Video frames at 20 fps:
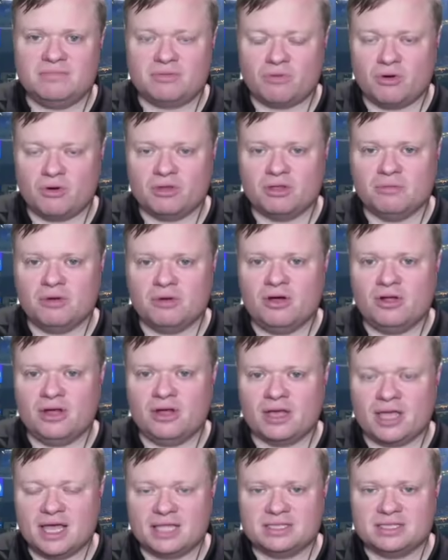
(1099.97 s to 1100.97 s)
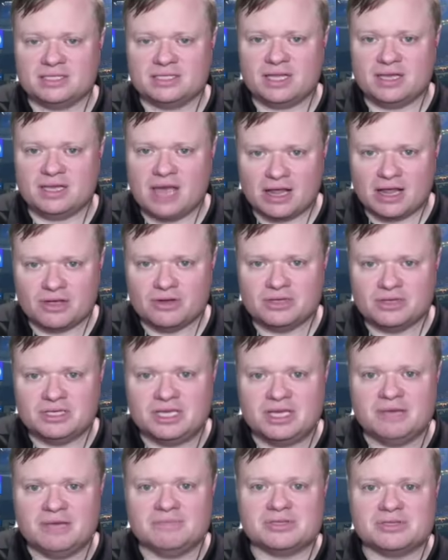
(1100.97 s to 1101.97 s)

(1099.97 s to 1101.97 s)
throwing the ball against not a good team.